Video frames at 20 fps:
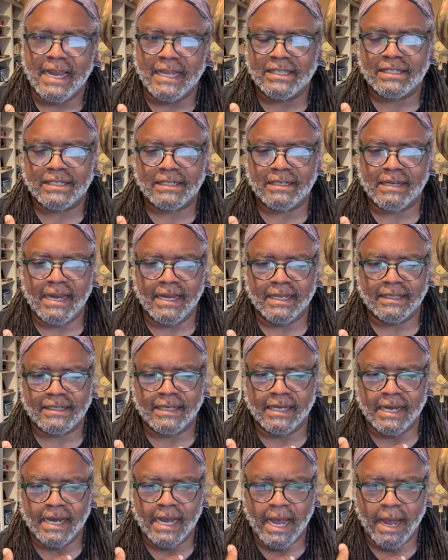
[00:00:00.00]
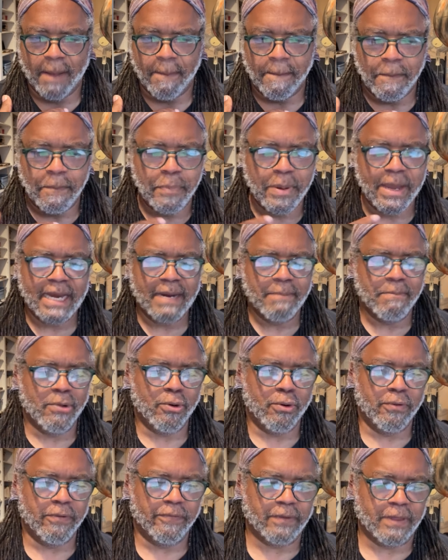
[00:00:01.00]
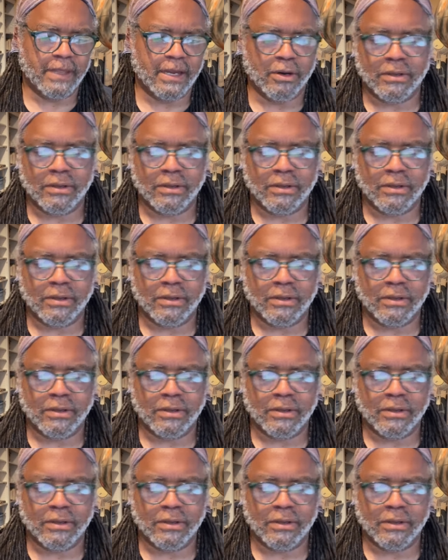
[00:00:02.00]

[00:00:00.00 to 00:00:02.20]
it's it's a, a big move.